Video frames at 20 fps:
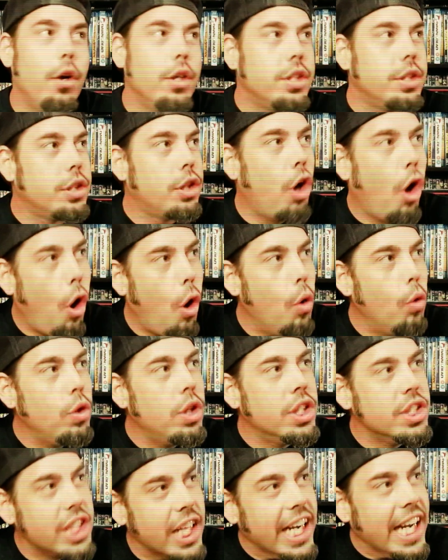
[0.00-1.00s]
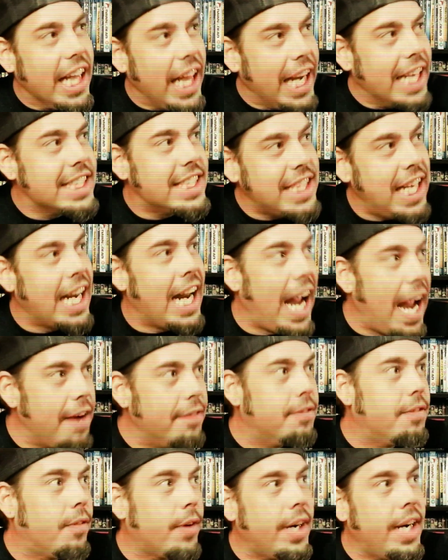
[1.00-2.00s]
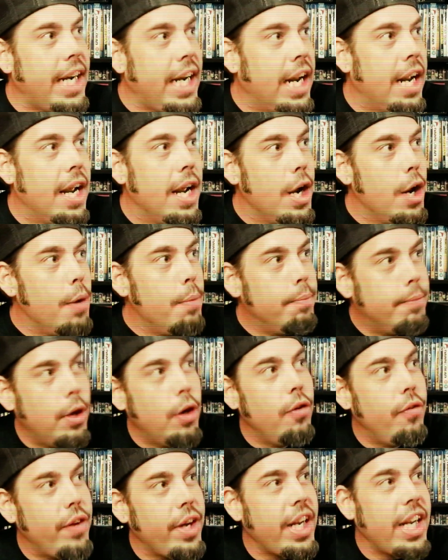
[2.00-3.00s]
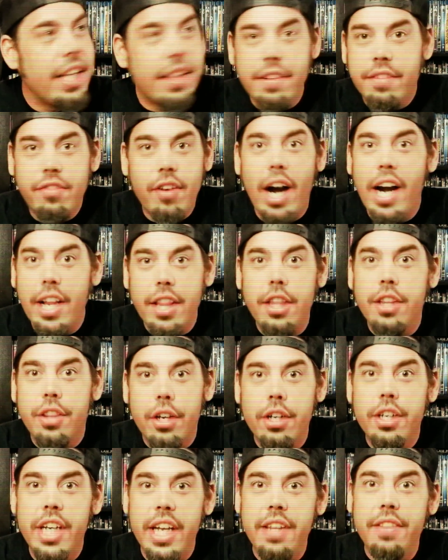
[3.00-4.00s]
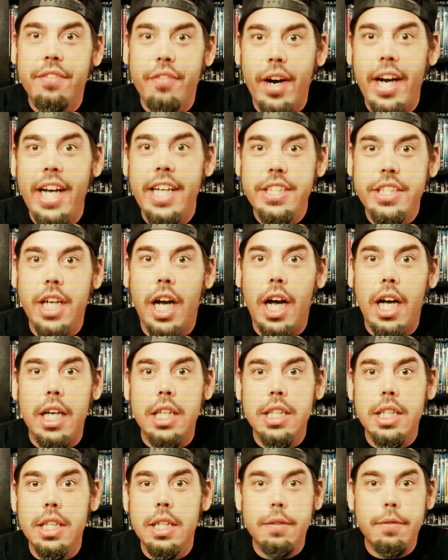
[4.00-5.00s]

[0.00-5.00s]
it's cold because like I said, every movie in the Friday the 13th franchise